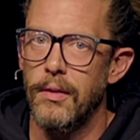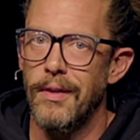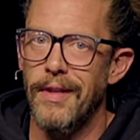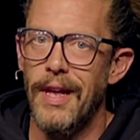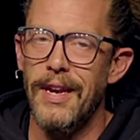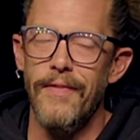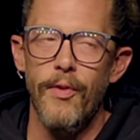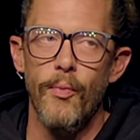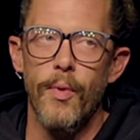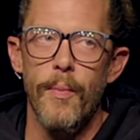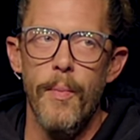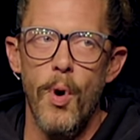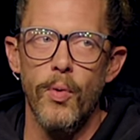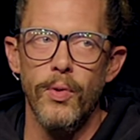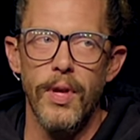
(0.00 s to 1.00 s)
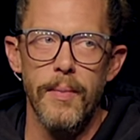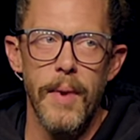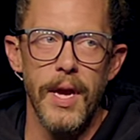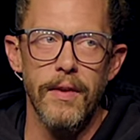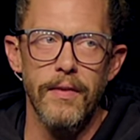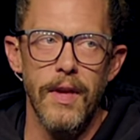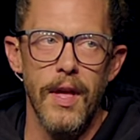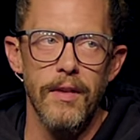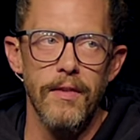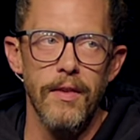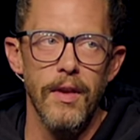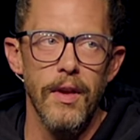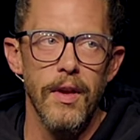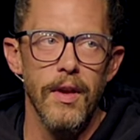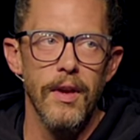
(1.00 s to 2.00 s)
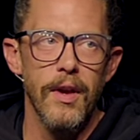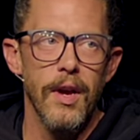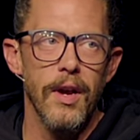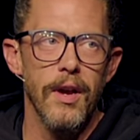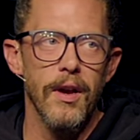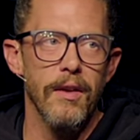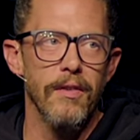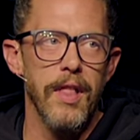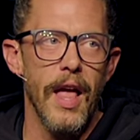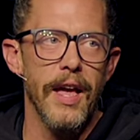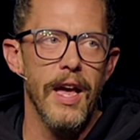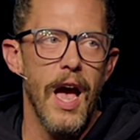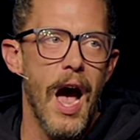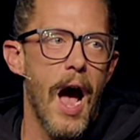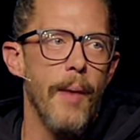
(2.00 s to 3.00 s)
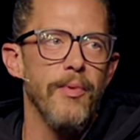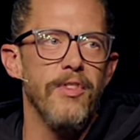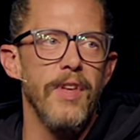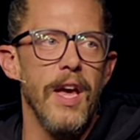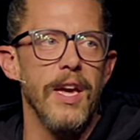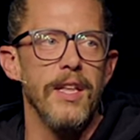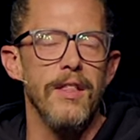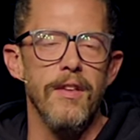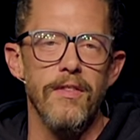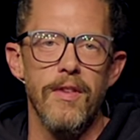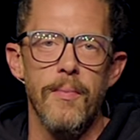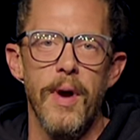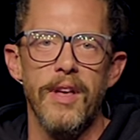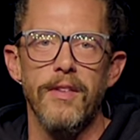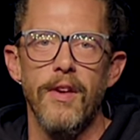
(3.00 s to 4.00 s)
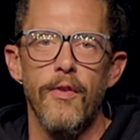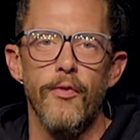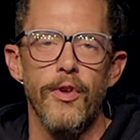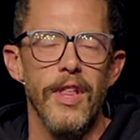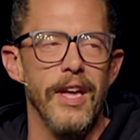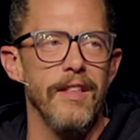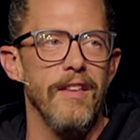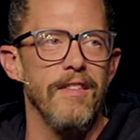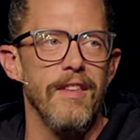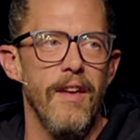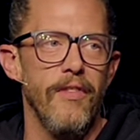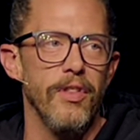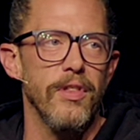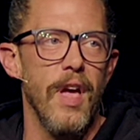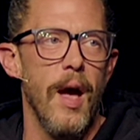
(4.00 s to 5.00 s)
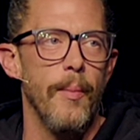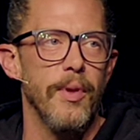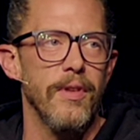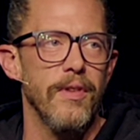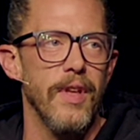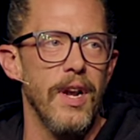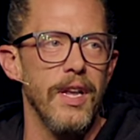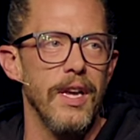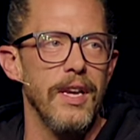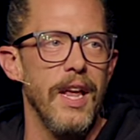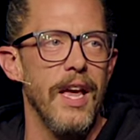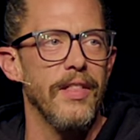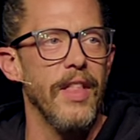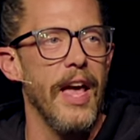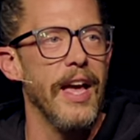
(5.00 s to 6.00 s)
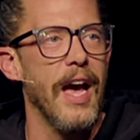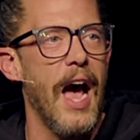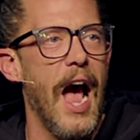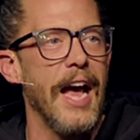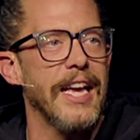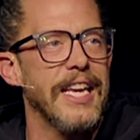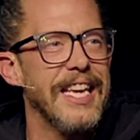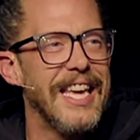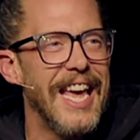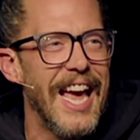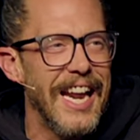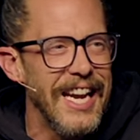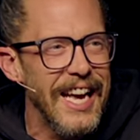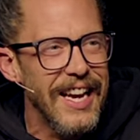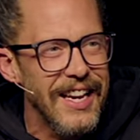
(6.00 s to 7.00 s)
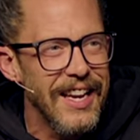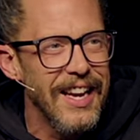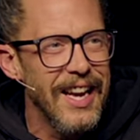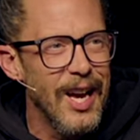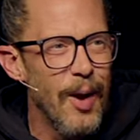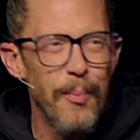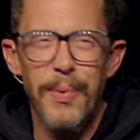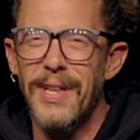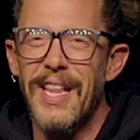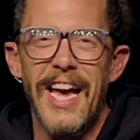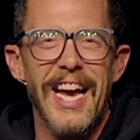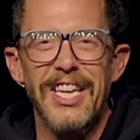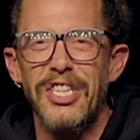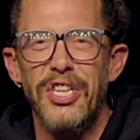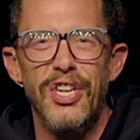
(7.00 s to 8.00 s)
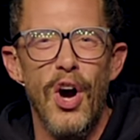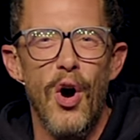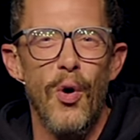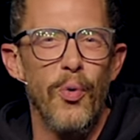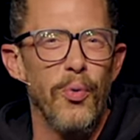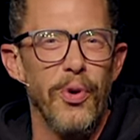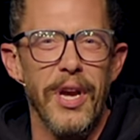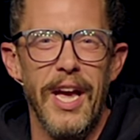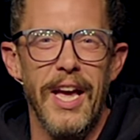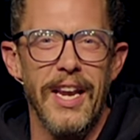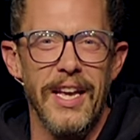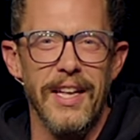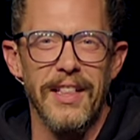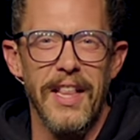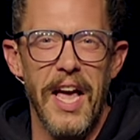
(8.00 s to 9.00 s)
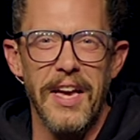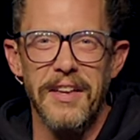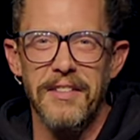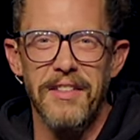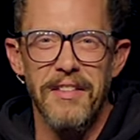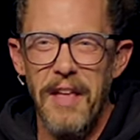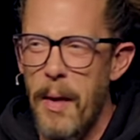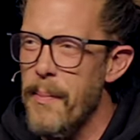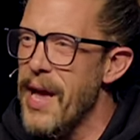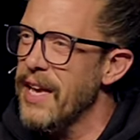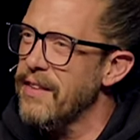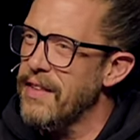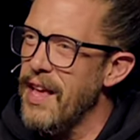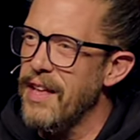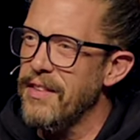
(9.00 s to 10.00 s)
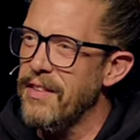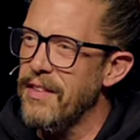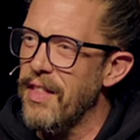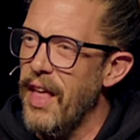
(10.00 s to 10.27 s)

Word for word: Does that even remotely make sense? Because like, I'm saying this to myself for like the seventh time in studying, and like, I get it, but like, I don't get it. Like, does that make sense?